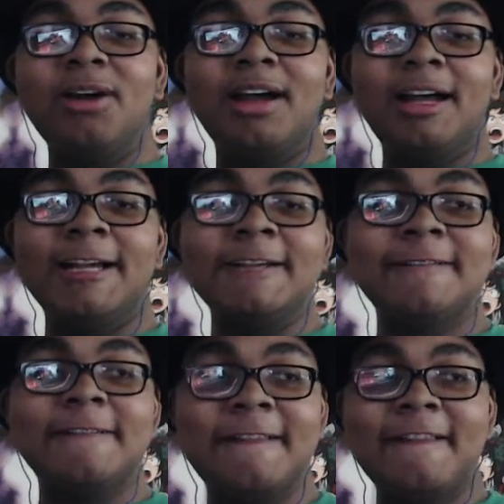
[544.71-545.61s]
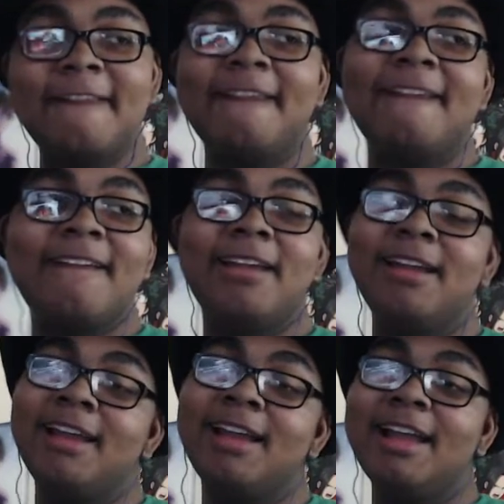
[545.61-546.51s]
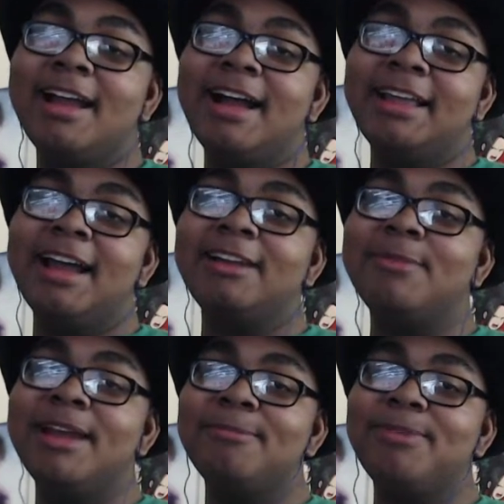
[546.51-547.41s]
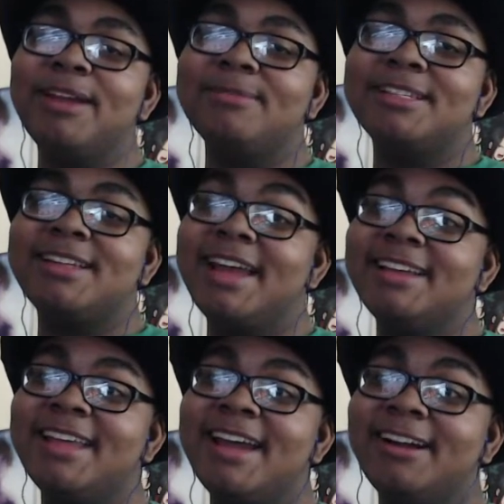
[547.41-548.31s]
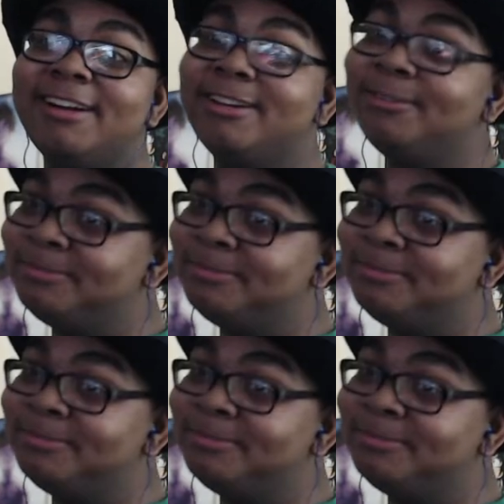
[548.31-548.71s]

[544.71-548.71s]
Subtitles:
I kind of made a big mistake there.